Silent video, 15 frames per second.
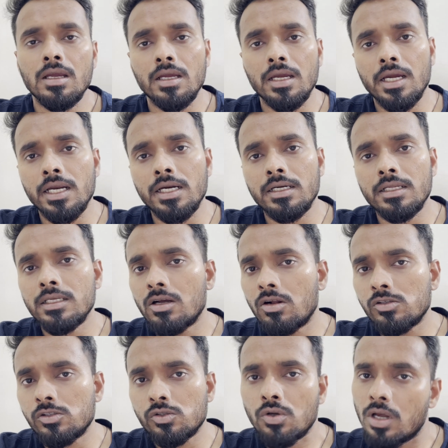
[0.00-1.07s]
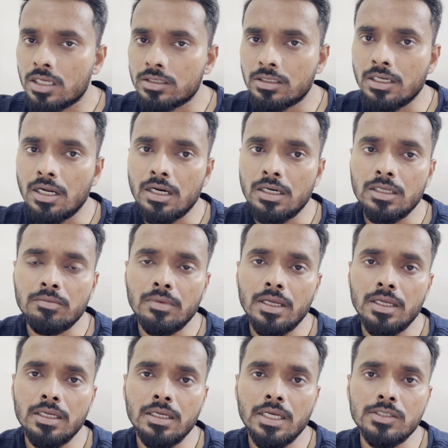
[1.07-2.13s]
And he also asked regarding my
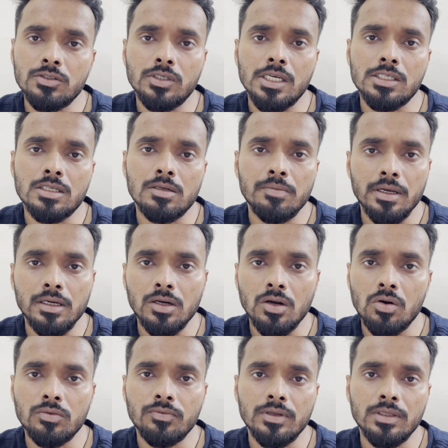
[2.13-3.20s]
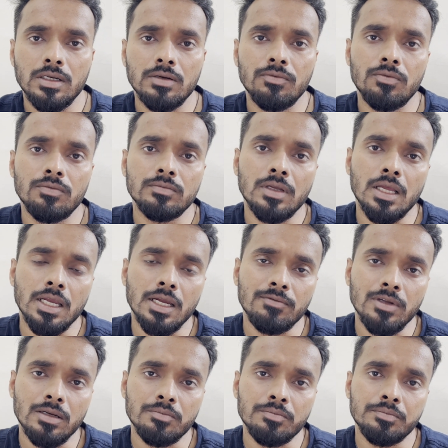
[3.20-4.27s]
educational background, whether I have
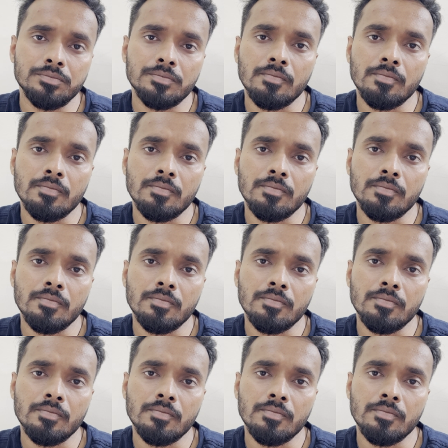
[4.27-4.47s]
done